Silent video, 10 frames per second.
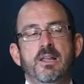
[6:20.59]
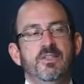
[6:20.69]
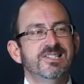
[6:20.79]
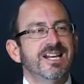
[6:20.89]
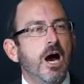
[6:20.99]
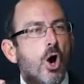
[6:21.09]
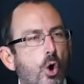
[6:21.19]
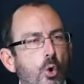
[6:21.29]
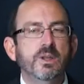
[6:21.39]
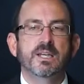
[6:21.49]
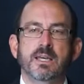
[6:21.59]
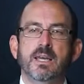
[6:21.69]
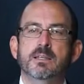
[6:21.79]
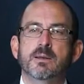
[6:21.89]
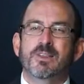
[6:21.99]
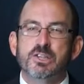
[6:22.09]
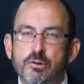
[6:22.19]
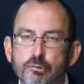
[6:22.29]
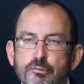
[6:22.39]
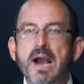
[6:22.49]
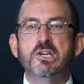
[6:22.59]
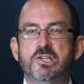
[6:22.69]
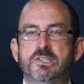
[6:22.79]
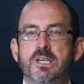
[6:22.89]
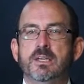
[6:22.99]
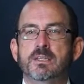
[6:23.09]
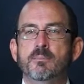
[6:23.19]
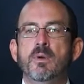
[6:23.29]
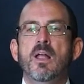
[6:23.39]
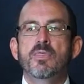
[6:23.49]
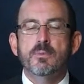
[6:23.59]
this holy kingdom, this righteous kingdom